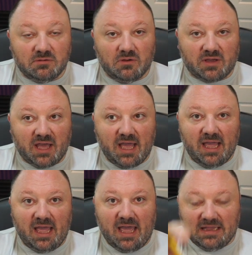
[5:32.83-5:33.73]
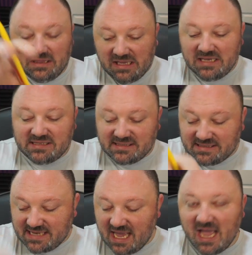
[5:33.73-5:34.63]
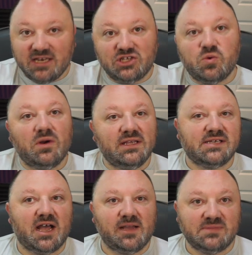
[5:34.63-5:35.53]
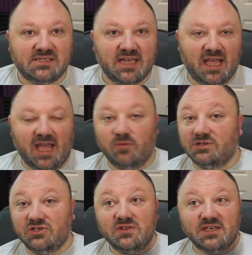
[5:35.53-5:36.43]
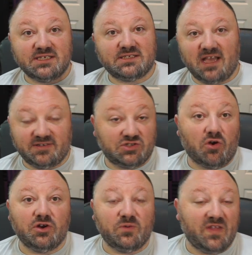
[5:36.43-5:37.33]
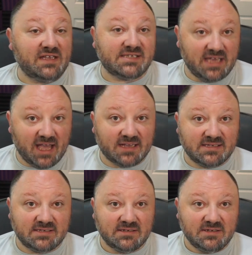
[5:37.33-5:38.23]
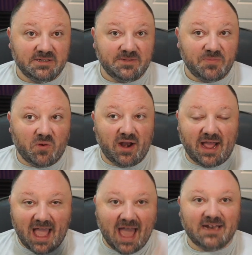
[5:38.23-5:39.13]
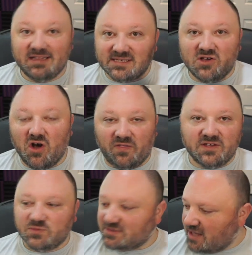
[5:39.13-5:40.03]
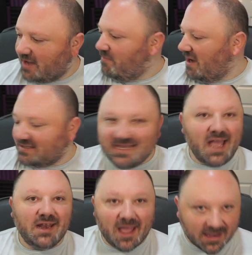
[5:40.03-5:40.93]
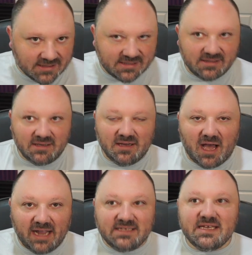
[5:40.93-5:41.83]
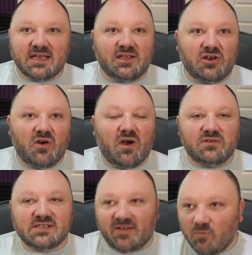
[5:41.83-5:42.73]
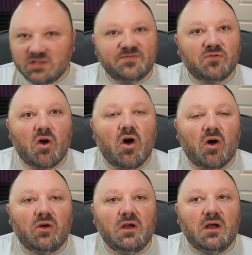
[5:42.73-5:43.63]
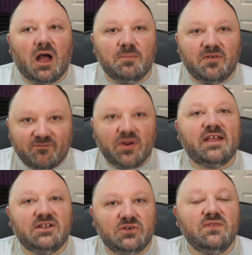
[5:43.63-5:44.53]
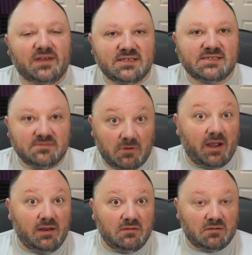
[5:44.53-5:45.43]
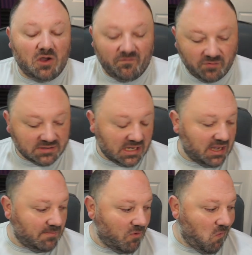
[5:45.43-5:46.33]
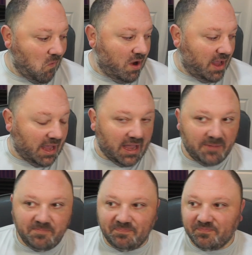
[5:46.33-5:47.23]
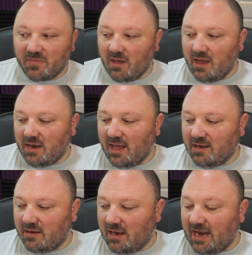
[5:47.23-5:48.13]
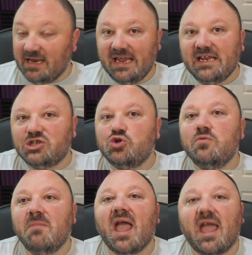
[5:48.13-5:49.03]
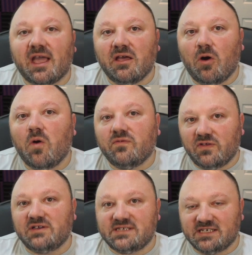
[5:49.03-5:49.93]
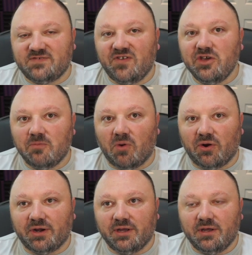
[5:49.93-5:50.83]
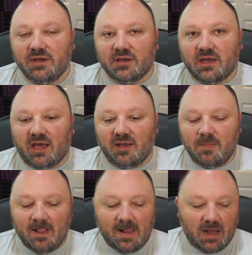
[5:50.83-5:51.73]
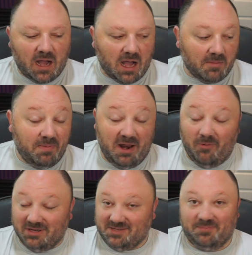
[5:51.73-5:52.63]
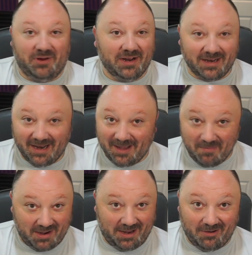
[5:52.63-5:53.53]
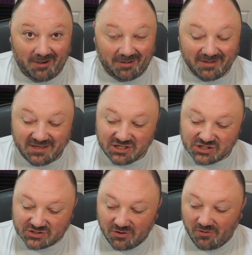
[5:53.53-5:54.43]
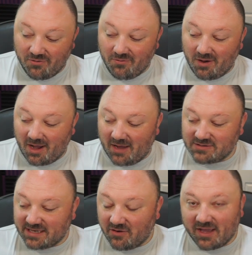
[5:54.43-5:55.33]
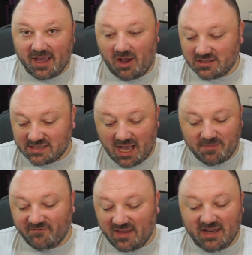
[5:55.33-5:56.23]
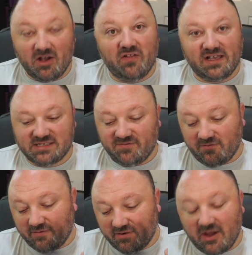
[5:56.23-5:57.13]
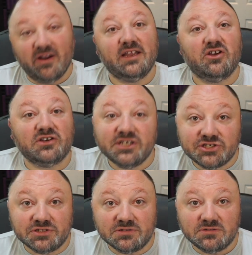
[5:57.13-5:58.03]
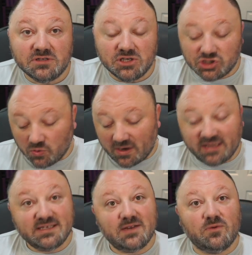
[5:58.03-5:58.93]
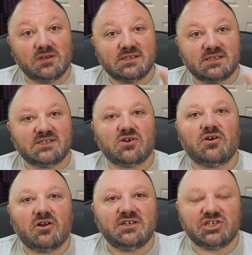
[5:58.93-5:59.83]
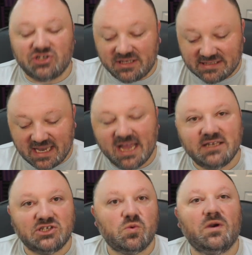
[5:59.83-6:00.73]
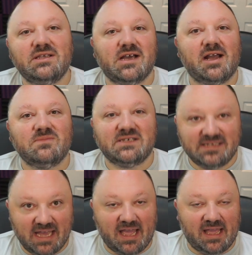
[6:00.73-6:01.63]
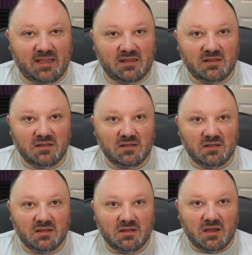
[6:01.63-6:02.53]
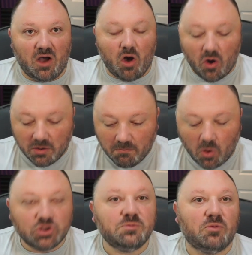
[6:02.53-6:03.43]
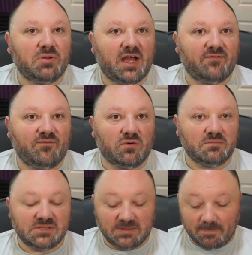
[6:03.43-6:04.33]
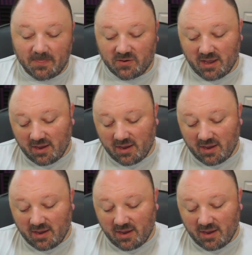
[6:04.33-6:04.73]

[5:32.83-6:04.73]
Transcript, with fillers: okay at least 10 to 20 times a day i would do this i started with acx all right i added this on this was like my 10x idea you know i was like once for all i'm gonna freaking do this right and go full time and and and and I needed to make over the six figure mark. Okay, um, but I wasn't bringing in any money at all. So I was like, okay, on top of getting all that stuff everywhere, now I need audition. So what I did was is I started auditioning ten to twenty times a day on multiple platforms. Okay,